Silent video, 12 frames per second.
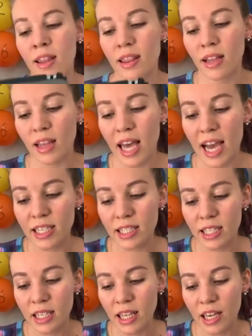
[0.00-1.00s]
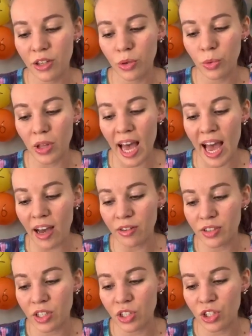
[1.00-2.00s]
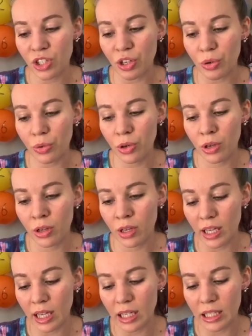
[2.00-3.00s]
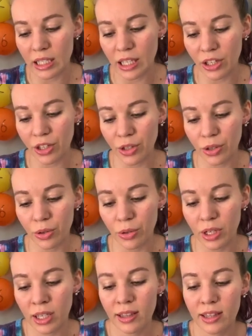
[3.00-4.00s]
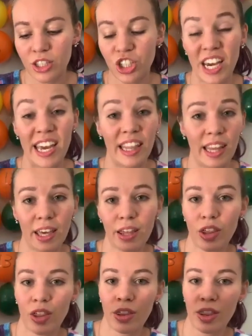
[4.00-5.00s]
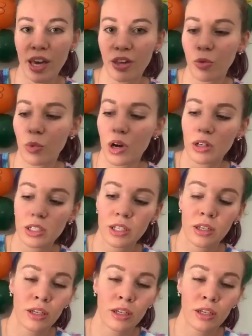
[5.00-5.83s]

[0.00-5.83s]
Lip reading: The last thing that you will have to do is include the chain length that you want.